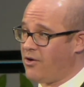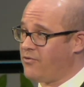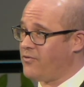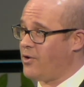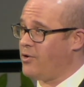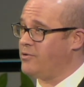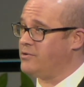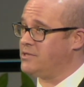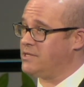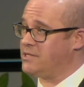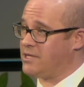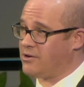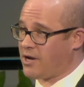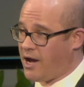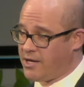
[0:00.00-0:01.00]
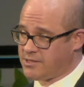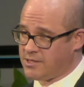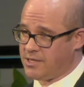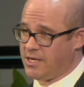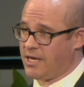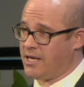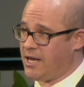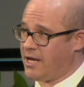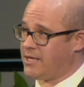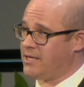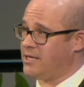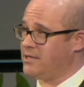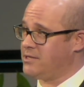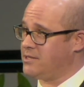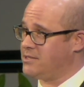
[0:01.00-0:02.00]
cell phones is they're constantly
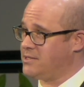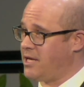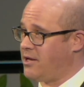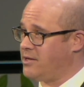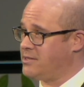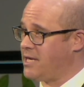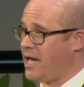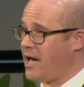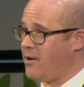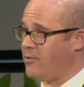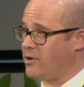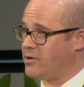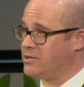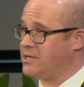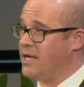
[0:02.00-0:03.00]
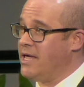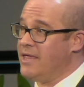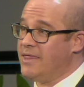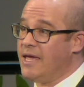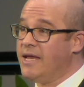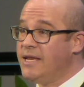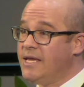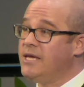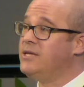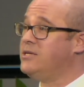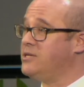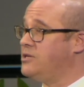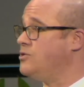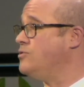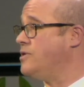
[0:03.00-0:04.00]
connecting to cell towers. They need
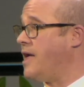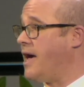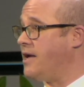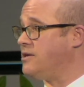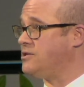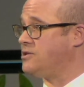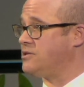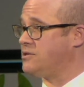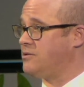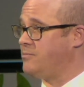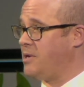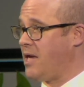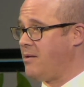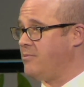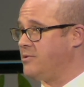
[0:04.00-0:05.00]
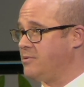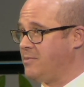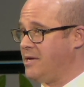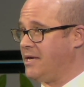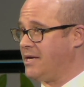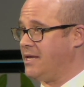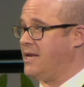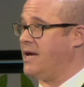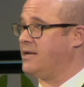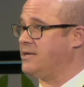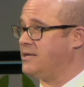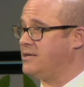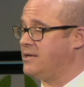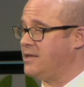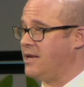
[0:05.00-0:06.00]
to do that just to be able to be
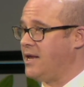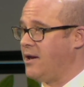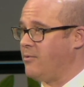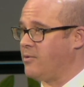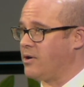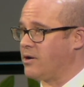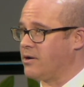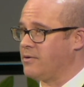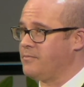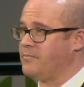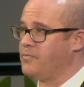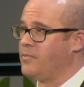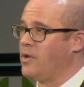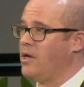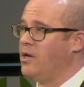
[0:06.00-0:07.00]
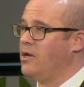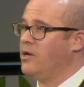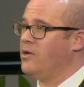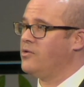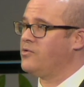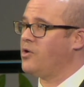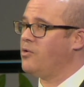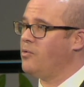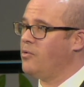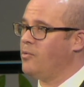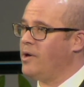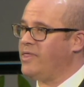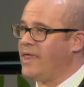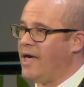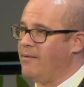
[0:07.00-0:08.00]
connected to the network. So
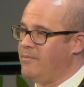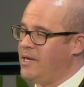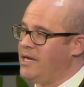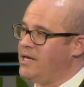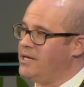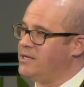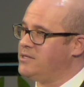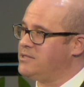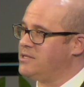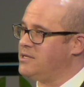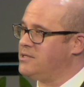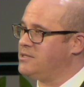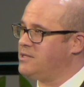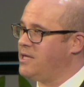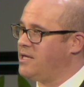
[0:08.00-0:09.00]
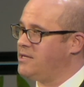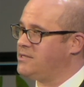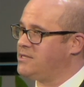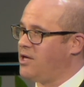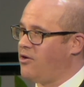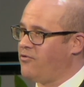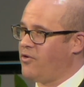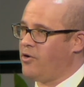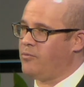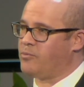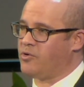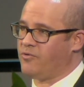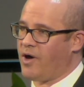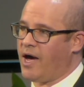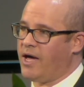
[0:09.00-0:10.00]
what that means is that cell phone
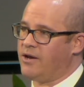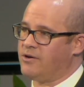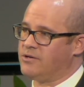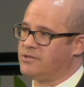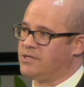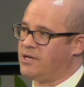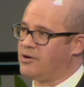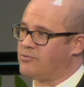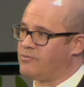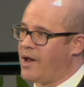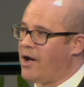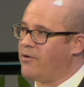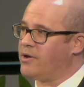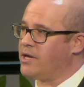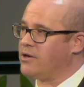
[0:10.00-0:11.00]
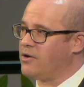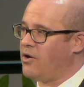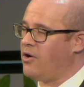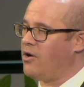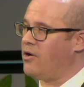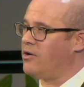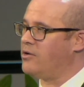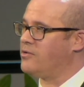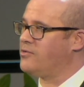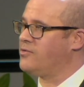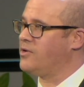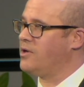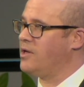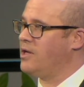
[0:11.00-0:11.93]
providers that are routing calls